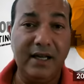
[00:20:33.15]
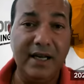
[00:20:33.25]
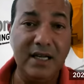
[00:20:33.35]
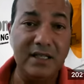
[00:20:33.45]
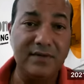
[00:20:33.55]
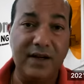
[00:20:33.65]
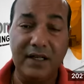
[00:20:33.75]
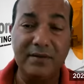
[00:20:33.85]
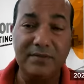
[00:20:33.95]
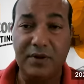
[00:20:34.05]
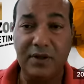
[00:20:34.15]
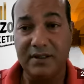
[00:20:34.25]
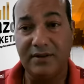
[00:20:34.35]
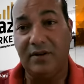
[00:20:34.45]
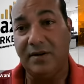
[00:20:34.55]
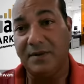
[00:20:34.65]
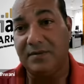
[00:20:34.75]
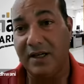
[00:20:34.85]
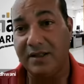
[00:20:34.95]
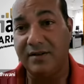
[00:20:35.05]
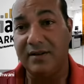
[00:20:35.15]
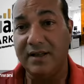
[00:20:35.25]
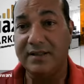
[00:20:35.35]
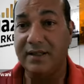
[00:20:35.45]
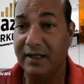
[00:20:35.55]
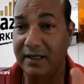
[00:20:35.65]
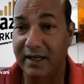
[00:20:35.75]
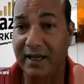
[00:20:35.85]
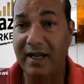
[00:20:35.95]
it is very important to optimize your listing